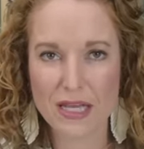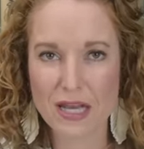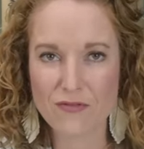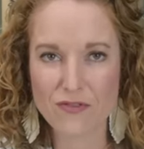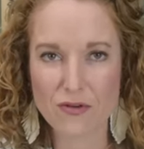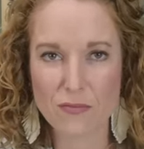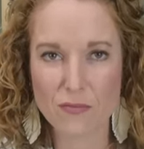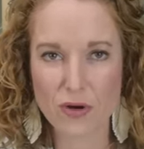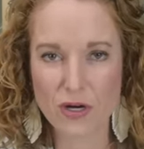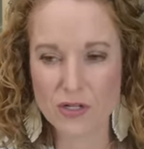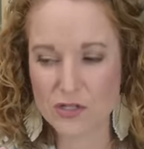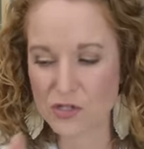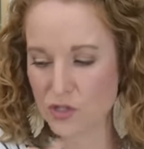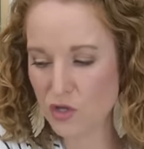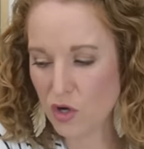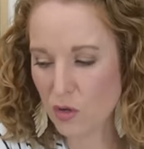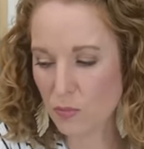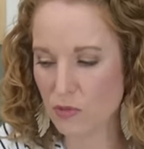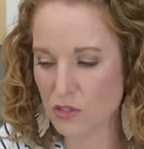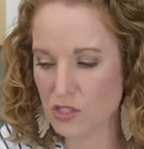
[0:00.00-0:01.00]
it up from Barnes &
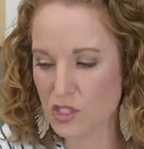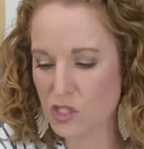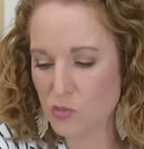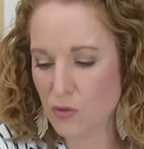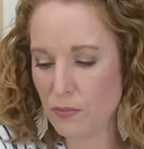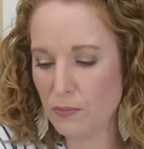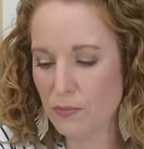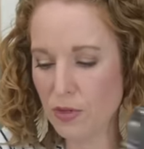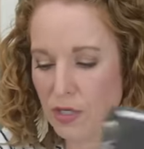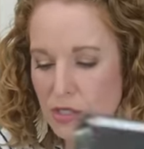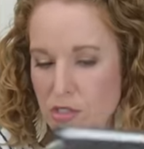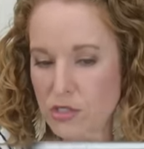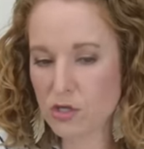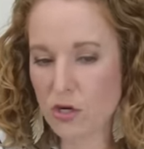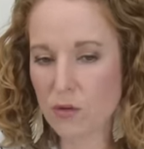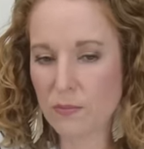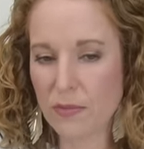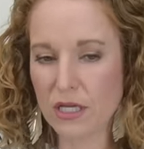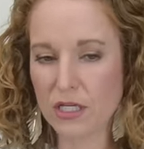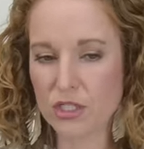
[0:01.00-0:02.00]
Noble's because when books
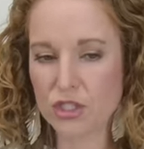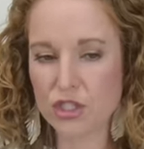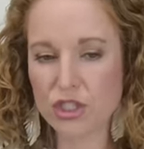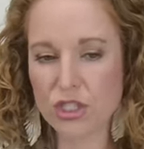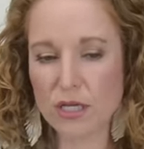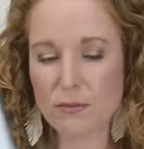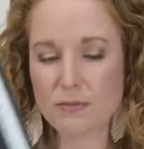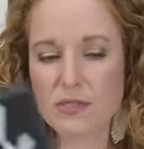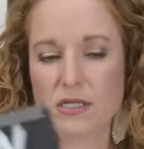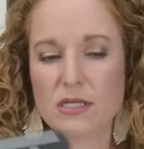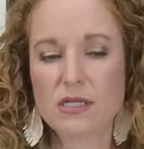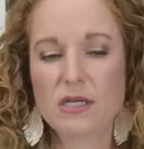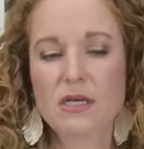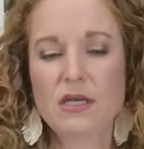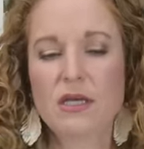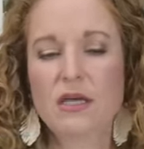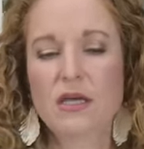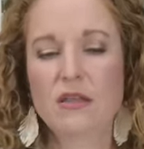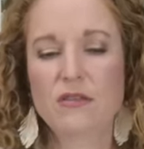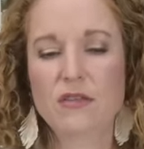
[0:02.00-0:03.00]
are being shipped,
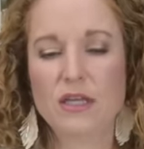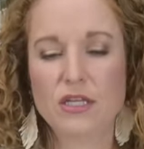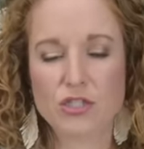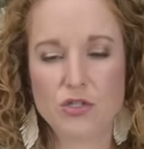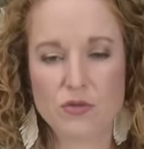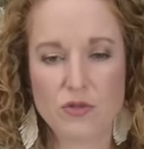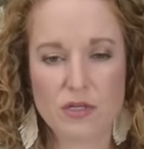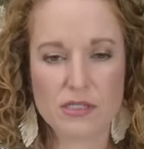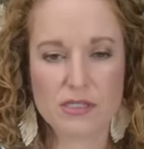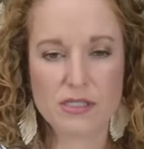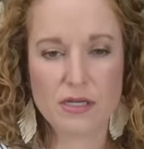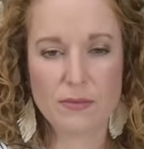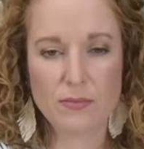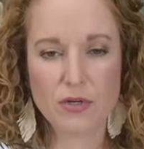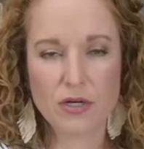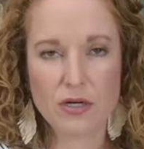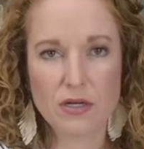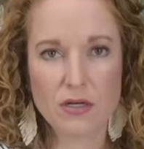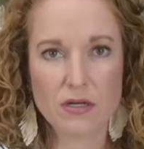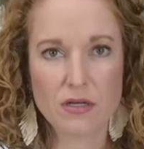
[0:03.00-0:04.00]
they do this
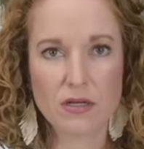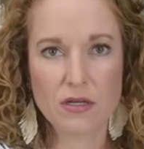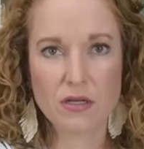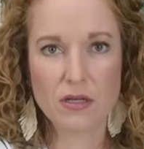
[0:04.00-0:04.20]
number